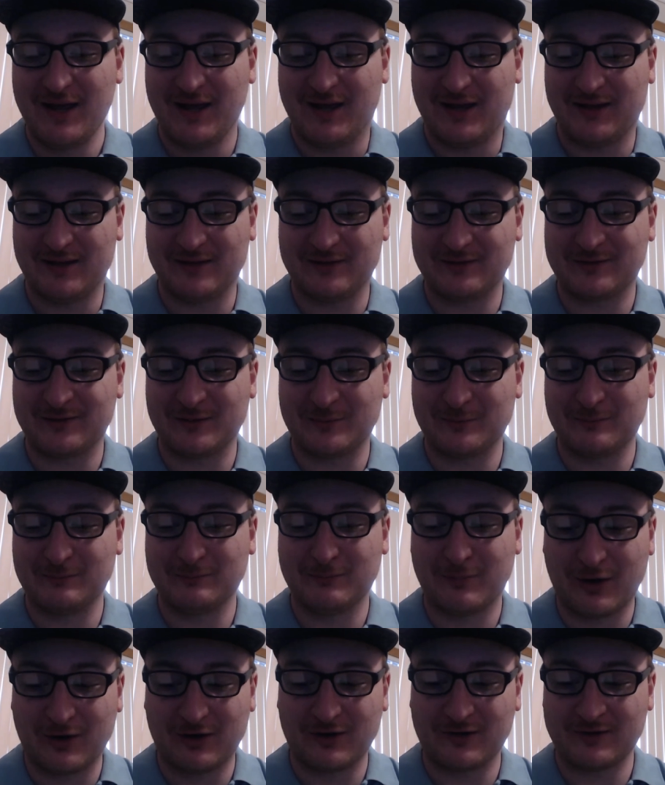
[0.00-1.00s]
Is
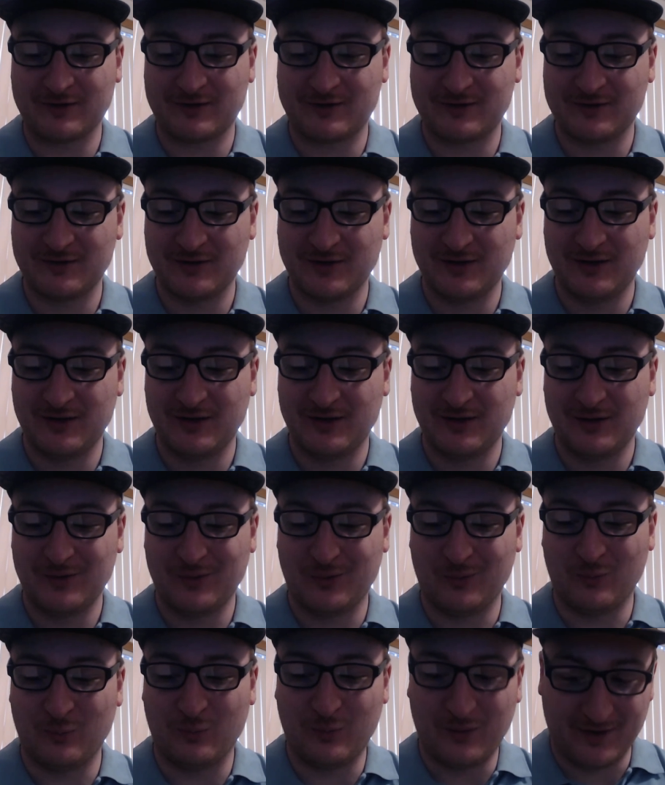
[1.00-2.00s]
Mark's
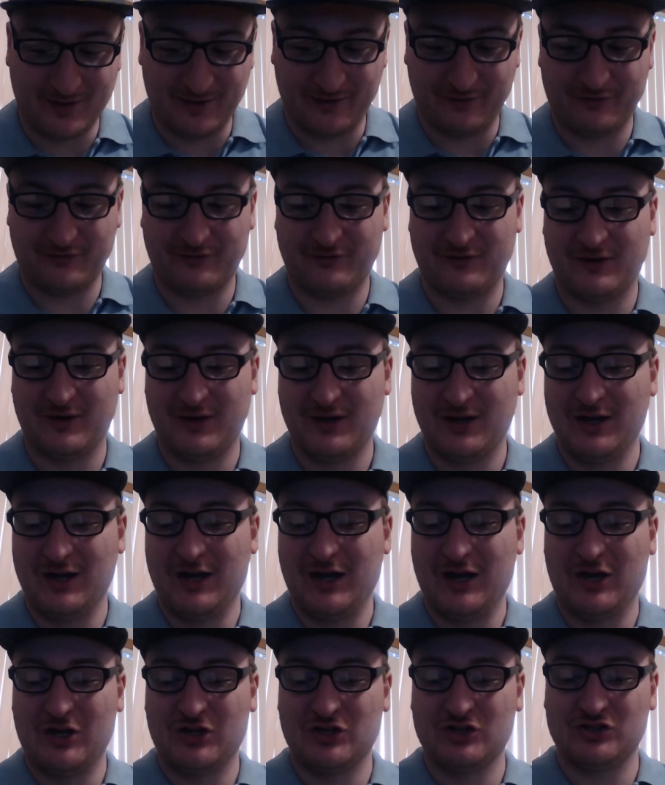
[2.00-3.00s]
wife
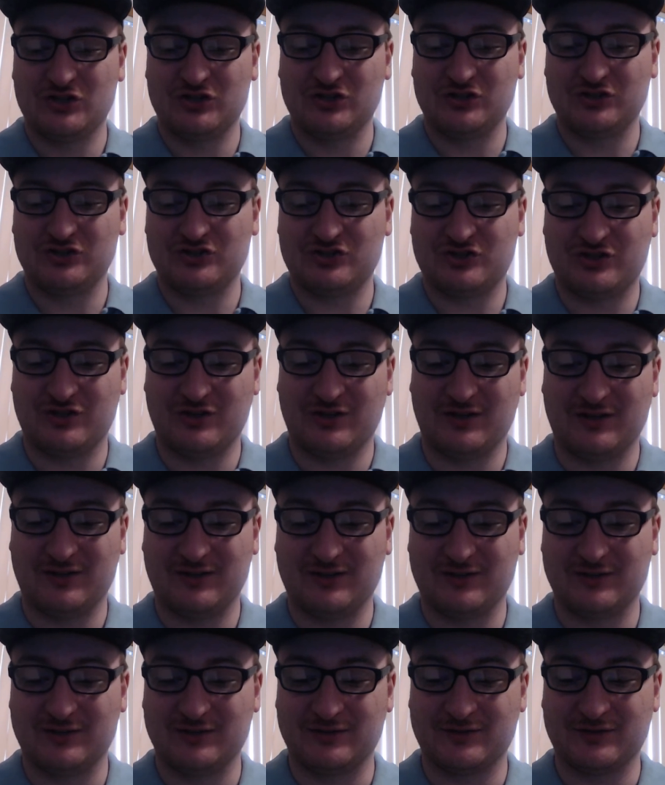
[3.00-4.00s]
she
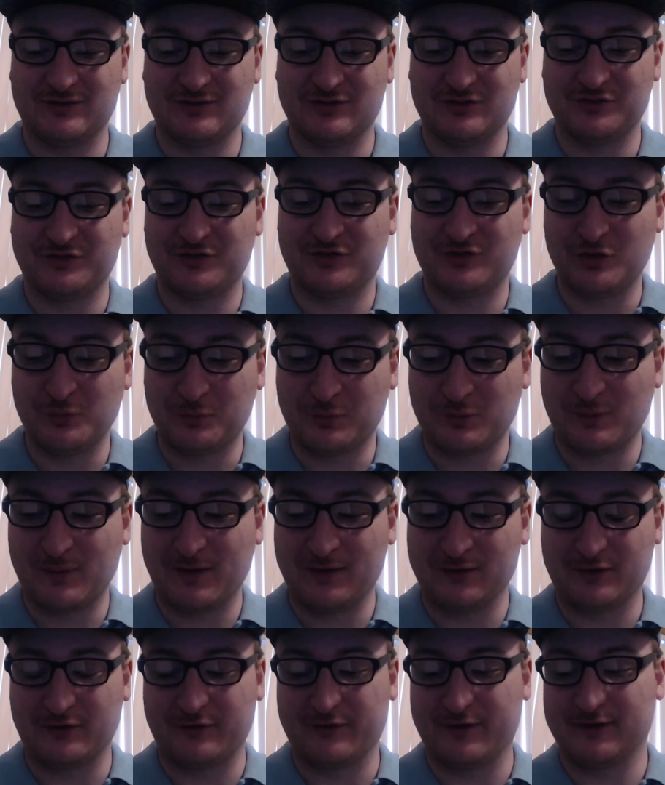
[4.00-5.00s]
is super
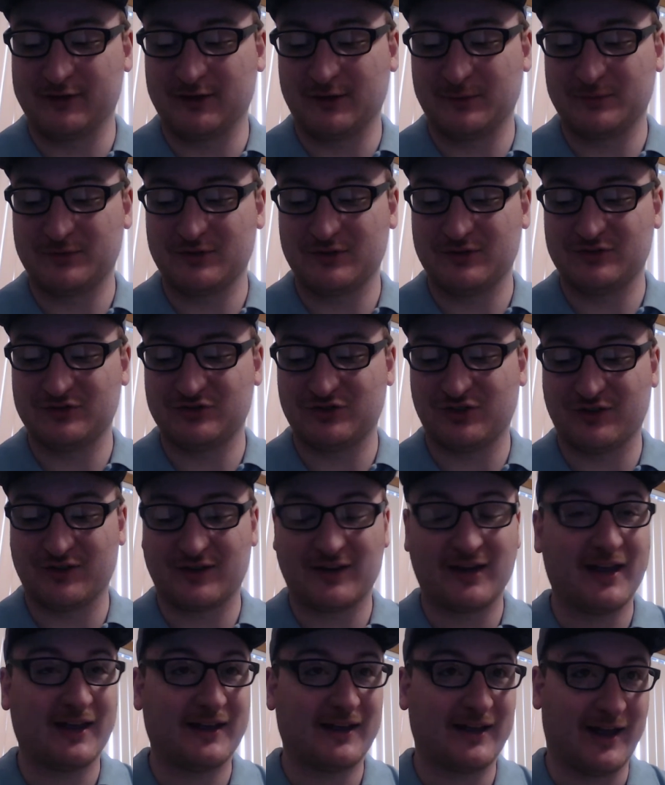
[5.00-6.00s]
well developed, she's
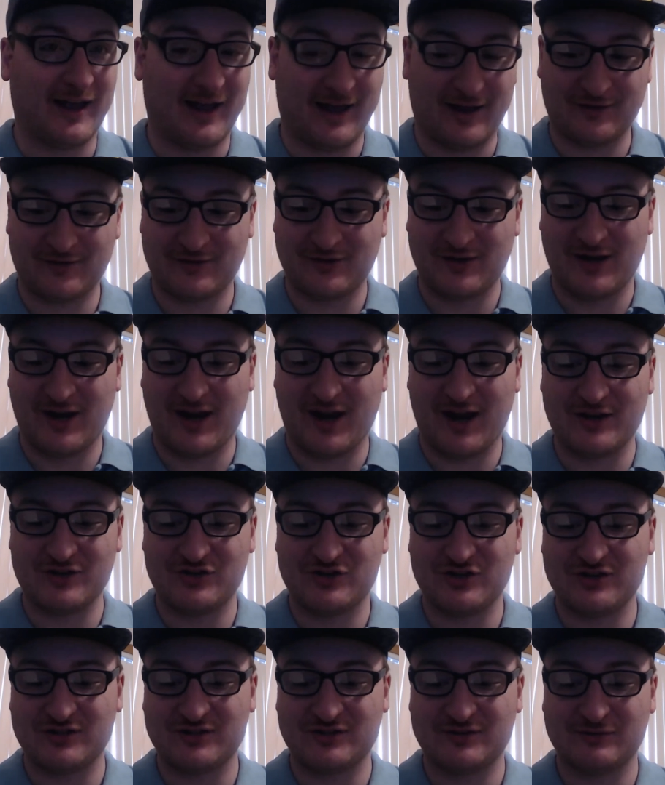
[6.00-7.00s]
kick ass, and
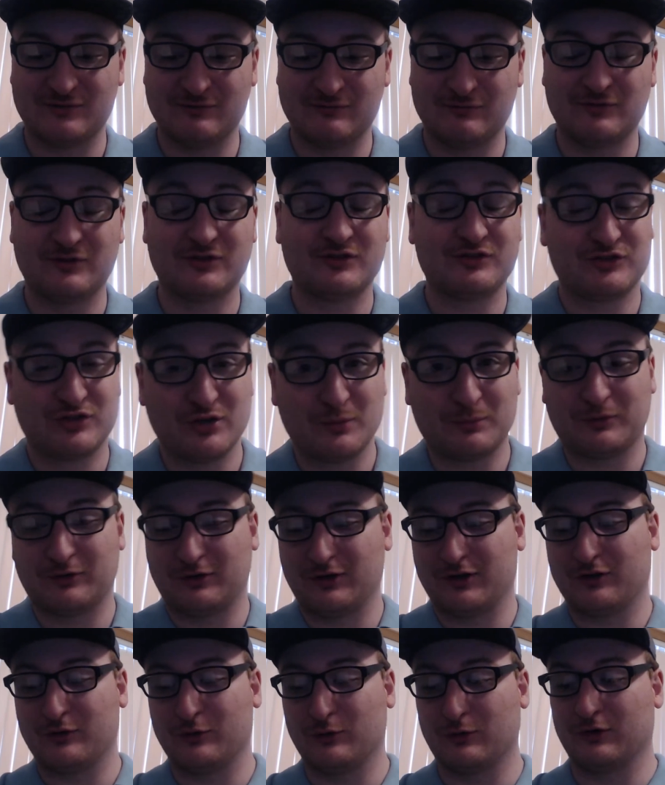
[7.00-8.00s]
she's super
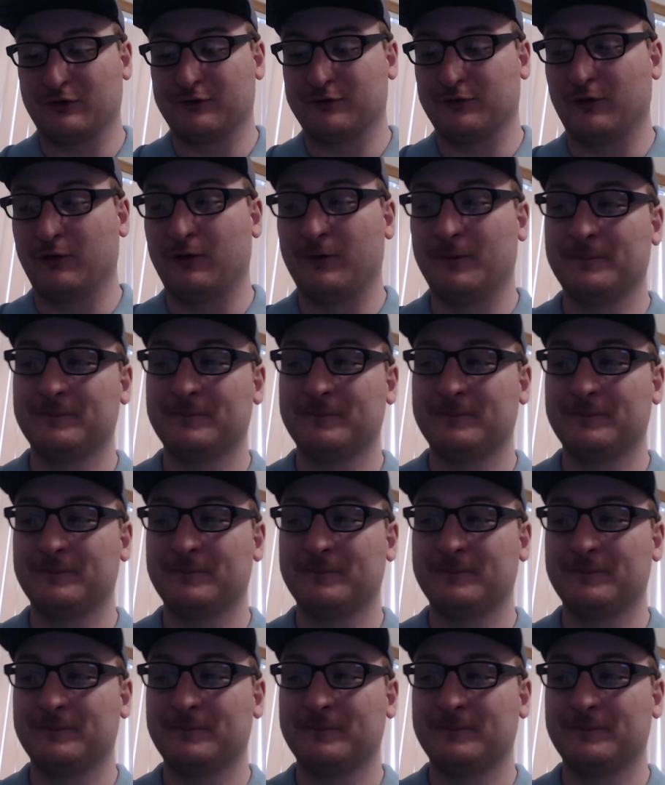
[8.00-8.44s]
resourceful.